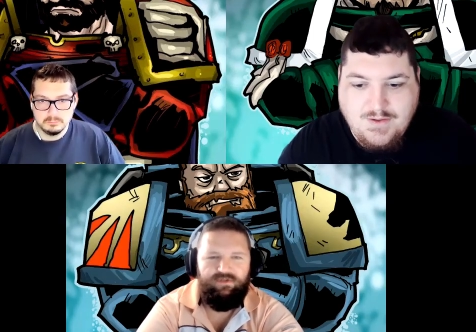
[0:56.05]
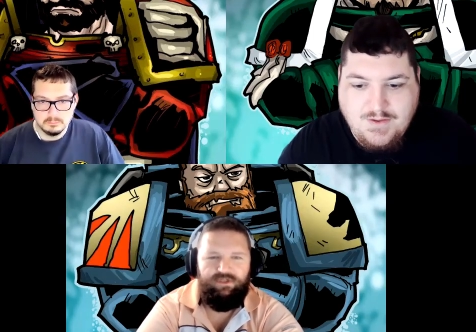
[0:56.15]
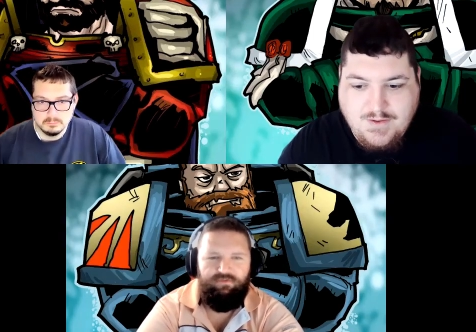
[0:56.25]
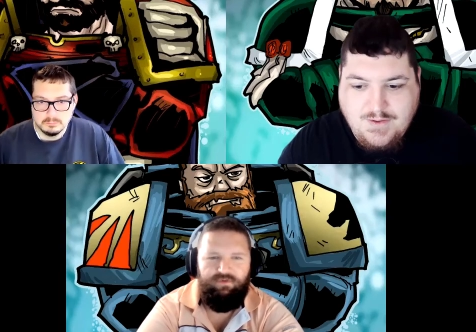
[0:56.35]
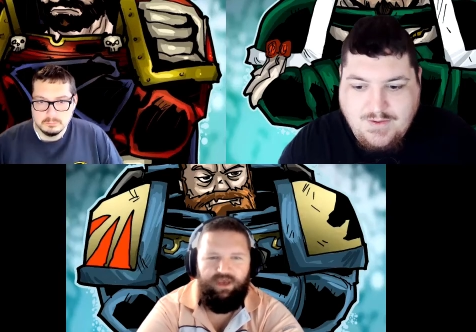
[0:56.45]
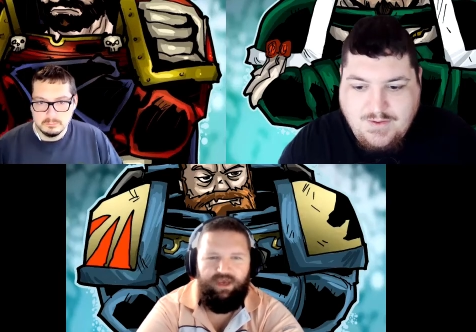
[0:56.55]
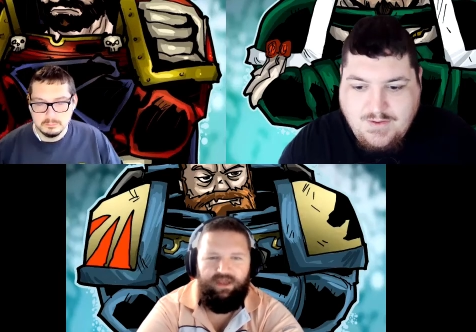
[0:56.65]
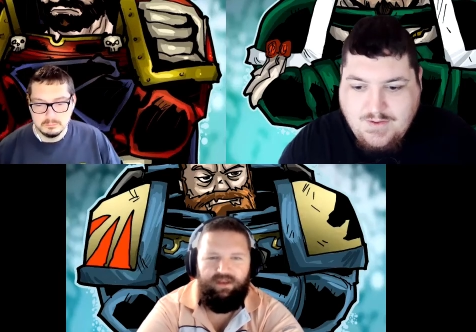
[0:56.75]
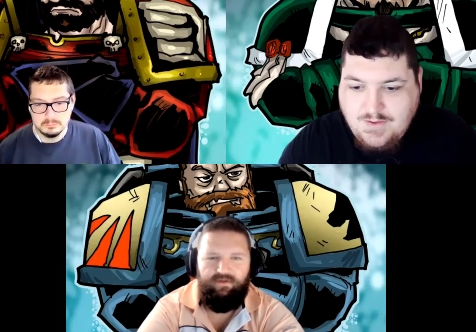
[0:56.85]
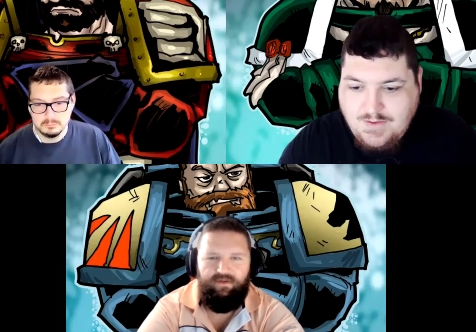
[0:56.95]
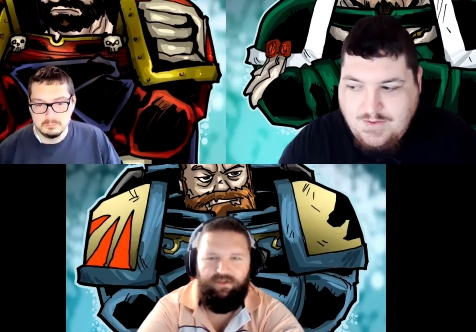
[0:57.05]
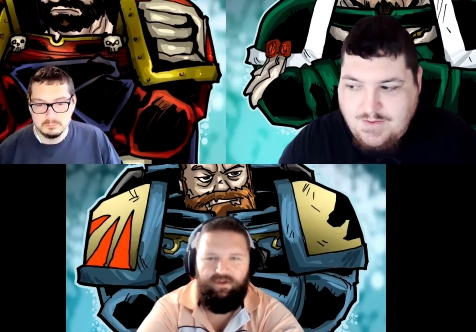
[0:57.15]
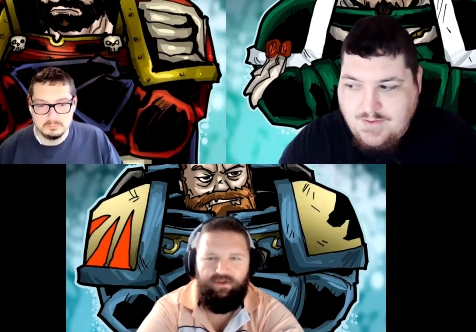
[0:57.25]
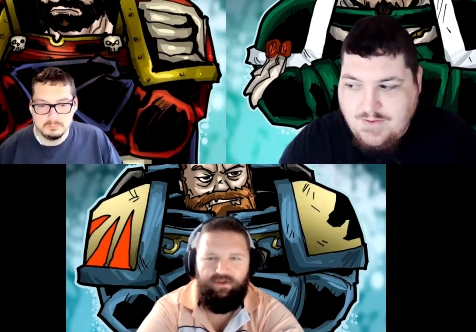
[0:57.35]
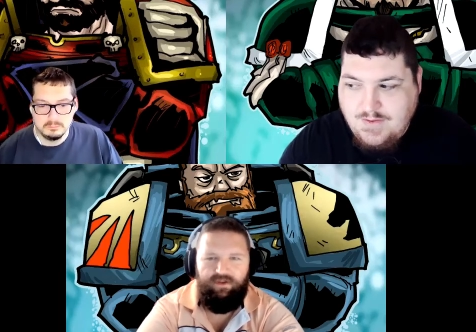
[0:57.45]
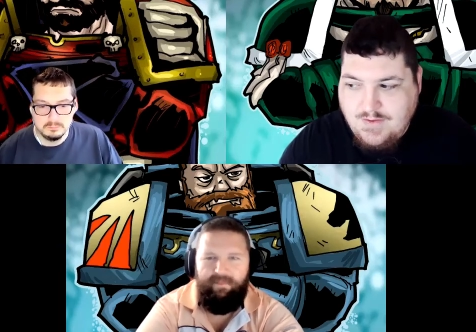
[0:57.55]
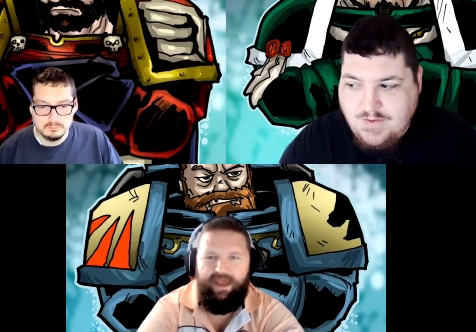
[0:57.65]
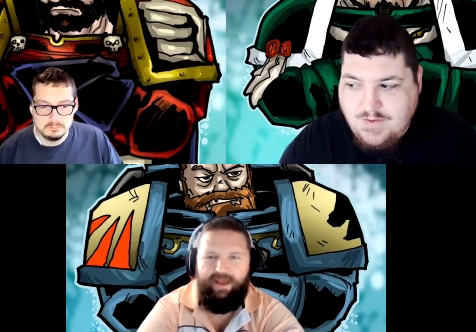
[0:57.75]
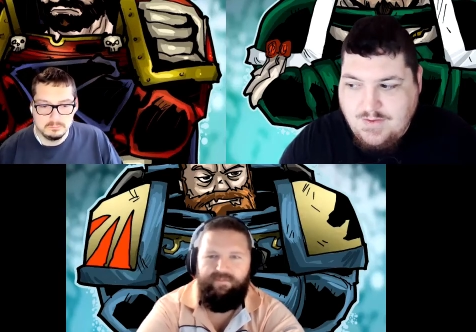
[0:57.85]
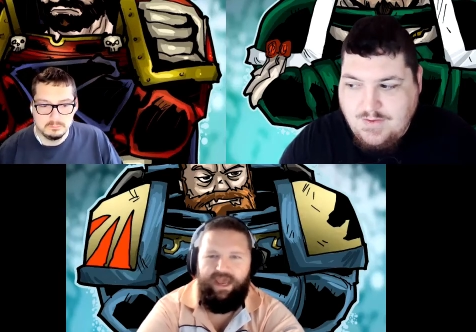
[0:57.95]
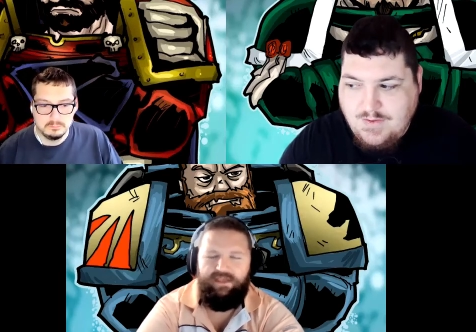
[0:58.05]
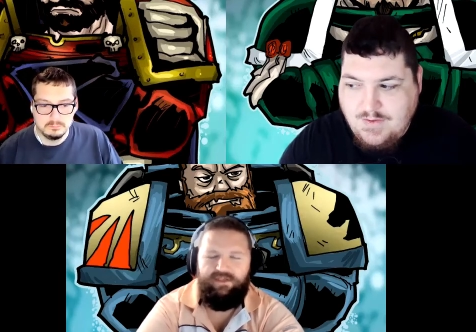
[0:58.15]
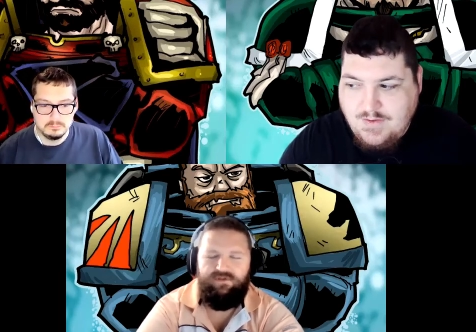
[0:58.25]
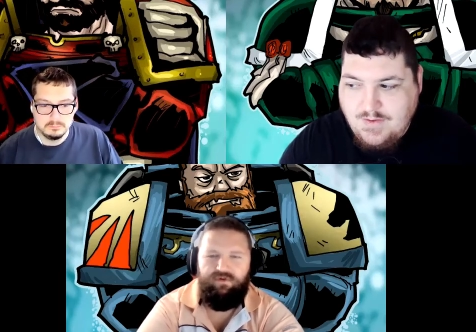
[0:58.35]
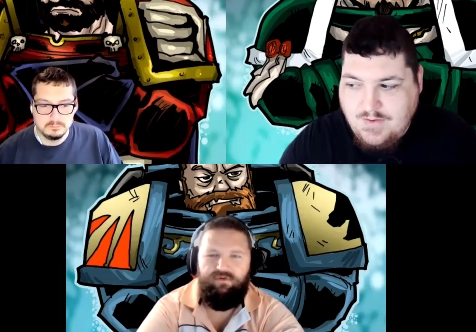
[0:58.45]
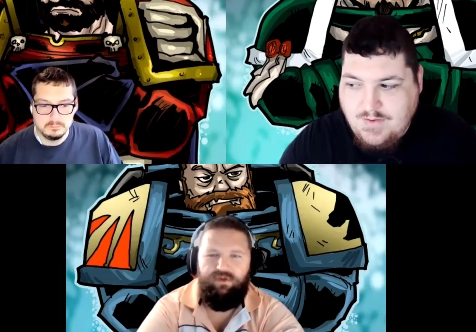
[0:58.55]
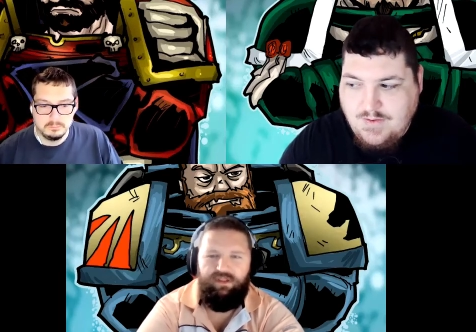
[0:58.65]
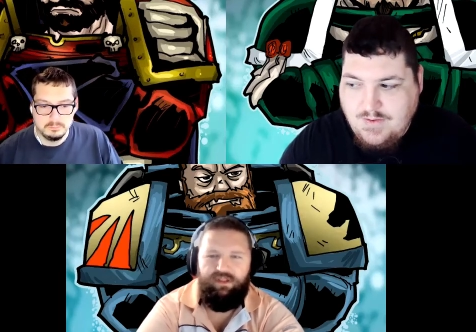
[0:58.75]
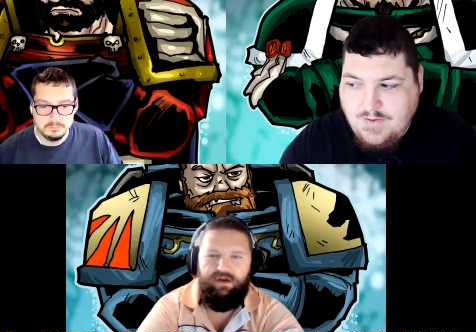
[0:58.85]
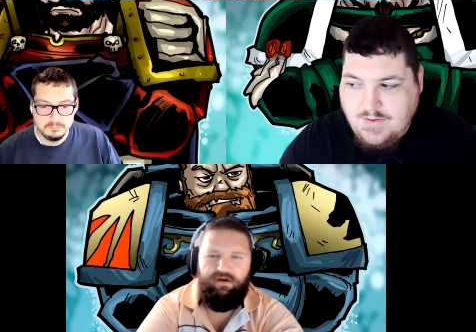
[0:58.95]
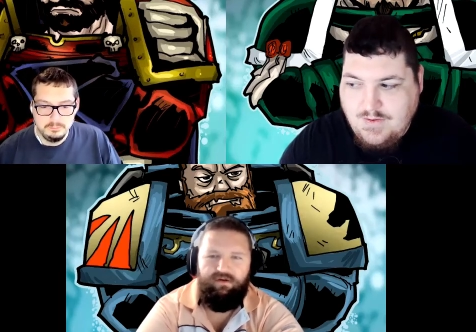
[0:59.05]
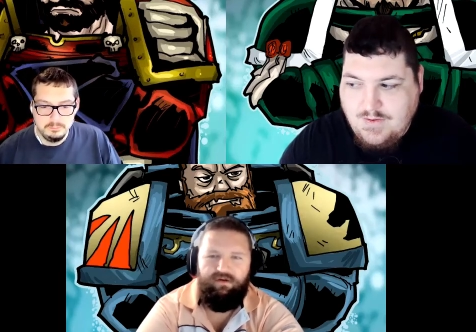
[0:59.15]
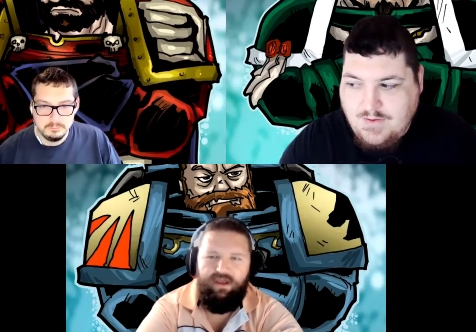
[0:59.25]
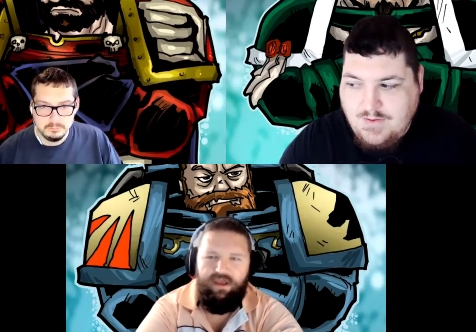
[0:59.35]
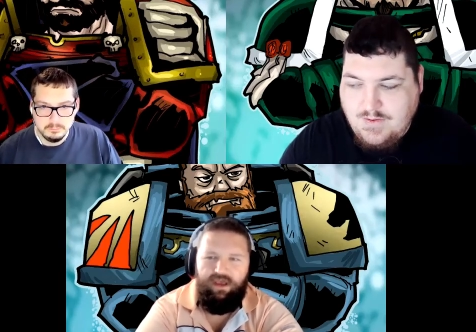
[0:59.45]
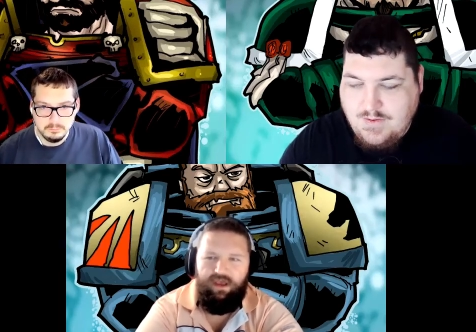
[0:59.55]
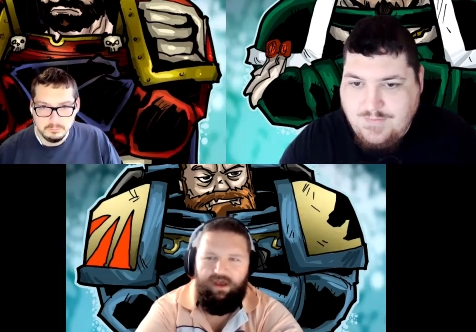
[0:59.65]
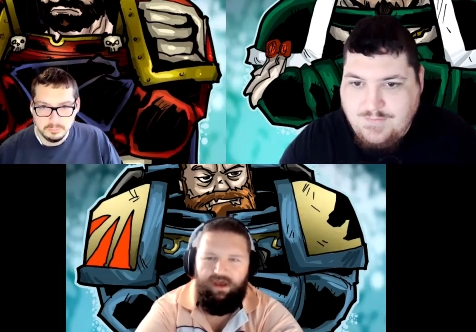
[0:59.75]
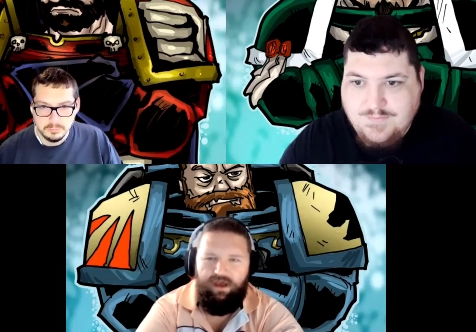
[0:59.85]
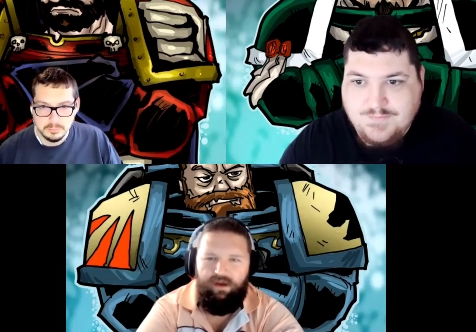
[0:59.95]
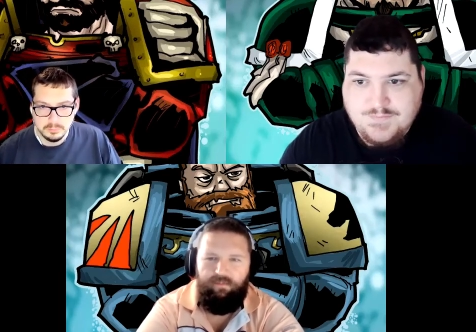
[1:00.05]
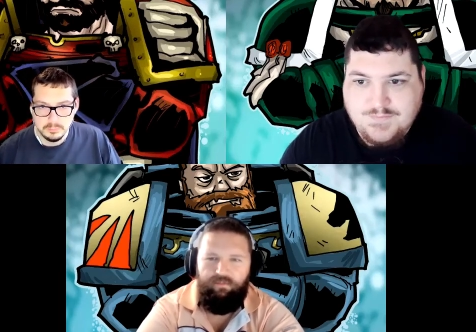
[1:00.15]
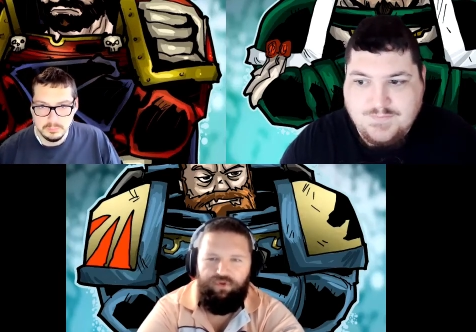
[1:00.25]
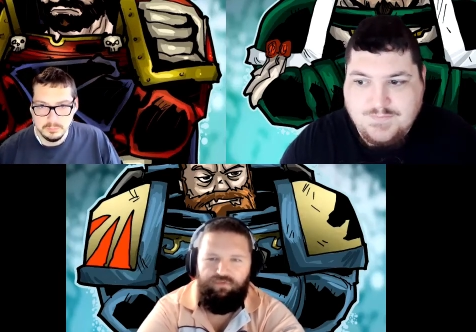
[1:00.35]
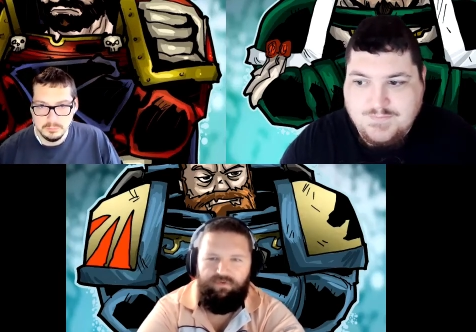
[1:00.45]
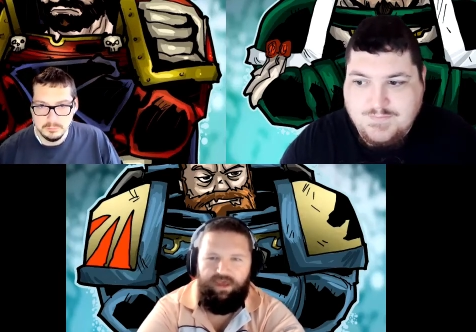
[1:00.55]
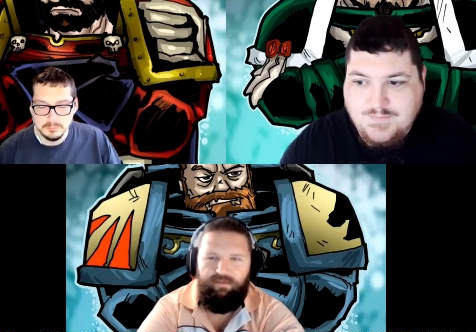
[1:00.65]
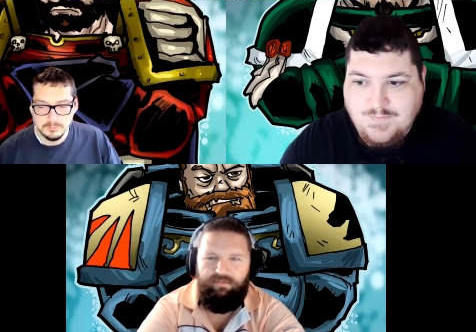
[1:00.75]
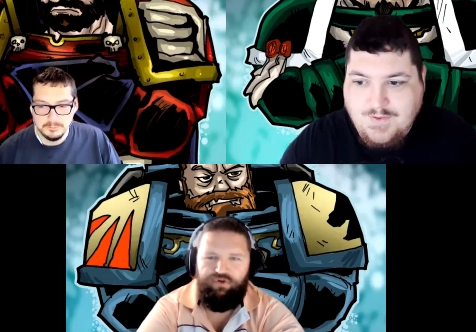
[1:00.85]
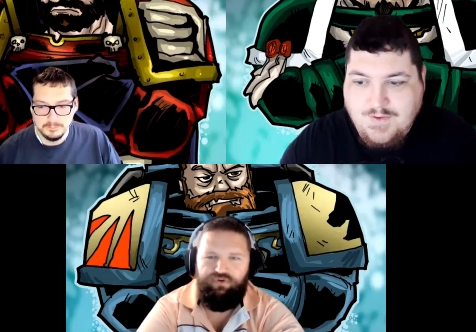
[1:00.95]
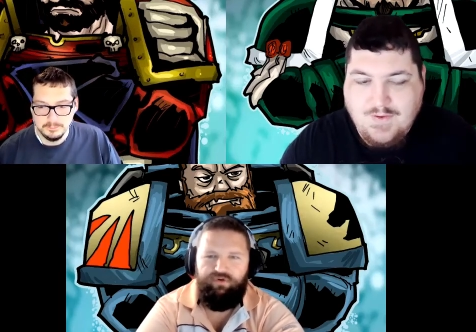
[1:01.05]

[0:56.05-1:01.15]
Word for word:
Speaker 1: You've got a little bit of Mad Max thrown in there. Um, you've got mushroom